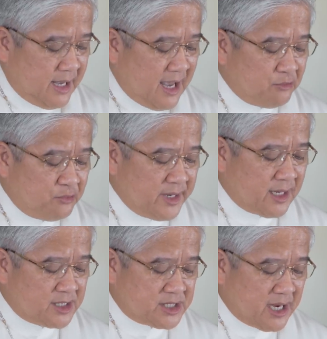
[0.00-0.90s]
Have
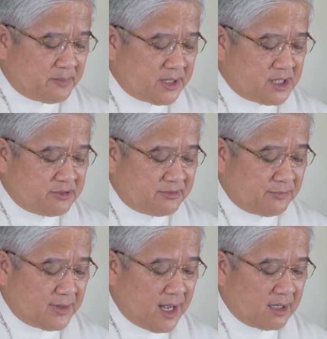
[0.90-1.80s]
we as shepherds of the
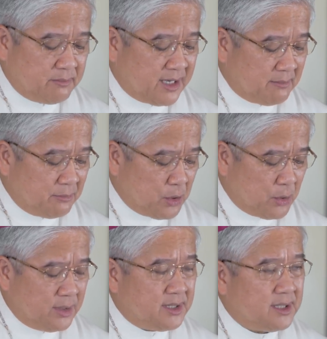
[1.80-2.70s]
flock become
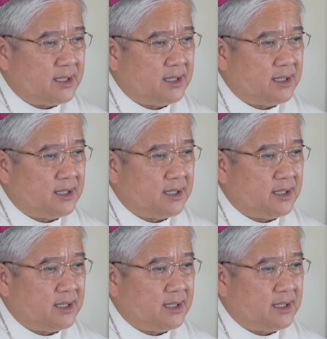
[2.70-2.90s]
cold,